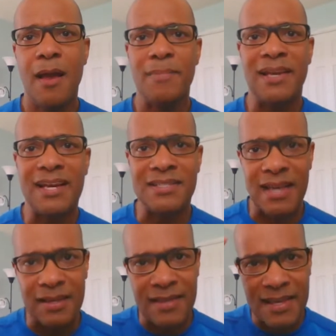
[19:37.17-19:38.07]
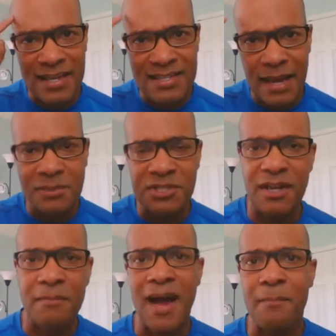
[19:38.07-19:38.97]
because the conception
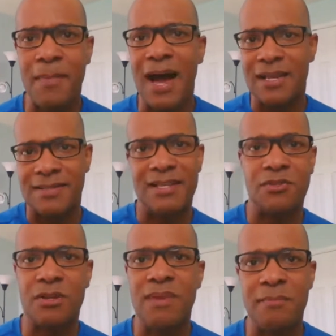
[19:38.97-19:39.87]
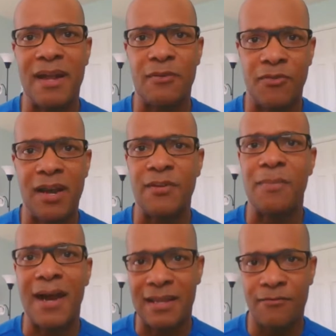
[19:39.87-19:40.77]
in my mind is that it's going to be better for
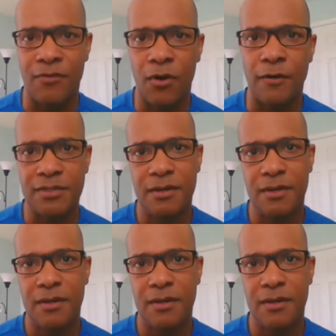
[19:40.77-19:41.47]
everybody involved.